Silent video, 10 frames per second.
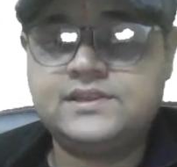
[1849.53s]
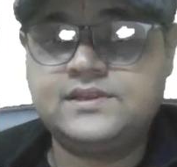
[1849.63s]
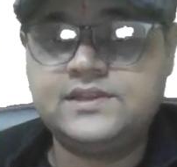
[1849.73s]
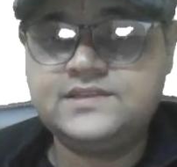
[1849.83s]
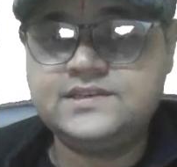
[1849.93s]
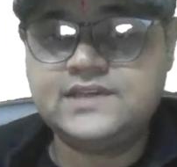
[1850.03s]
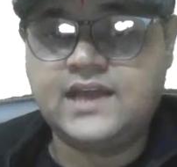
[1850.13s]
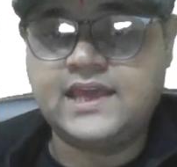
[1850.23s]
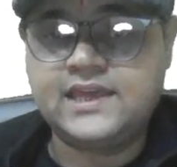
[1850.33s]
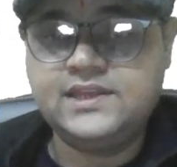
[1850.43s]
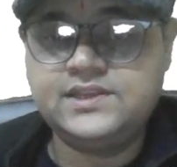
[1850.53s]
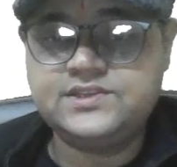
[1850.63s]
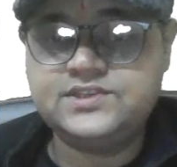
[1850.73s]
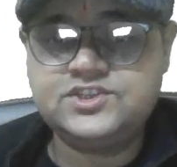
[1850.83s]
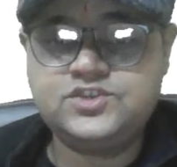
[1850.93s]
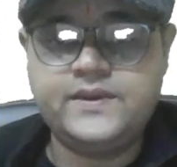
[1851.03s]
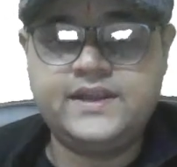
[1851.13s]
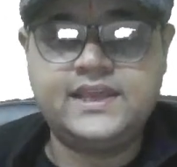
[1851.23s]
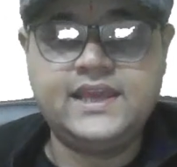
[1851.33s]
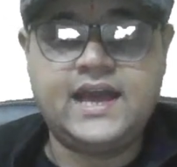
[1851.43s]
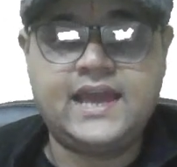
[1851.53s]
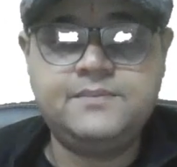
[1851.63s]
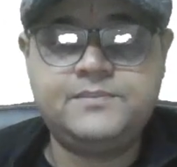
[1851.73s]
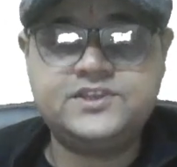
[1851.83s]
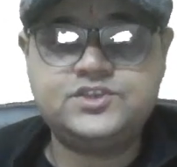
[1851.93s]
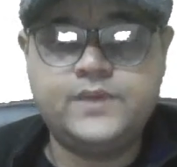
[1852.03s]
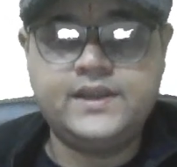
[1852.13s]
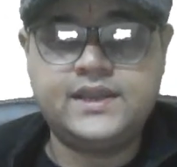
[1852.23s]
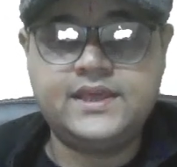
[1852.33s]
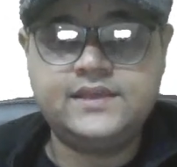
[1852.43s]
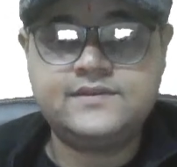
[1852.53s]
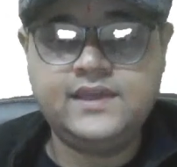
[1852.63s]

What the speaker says: this is I, this is 20. I plus 20.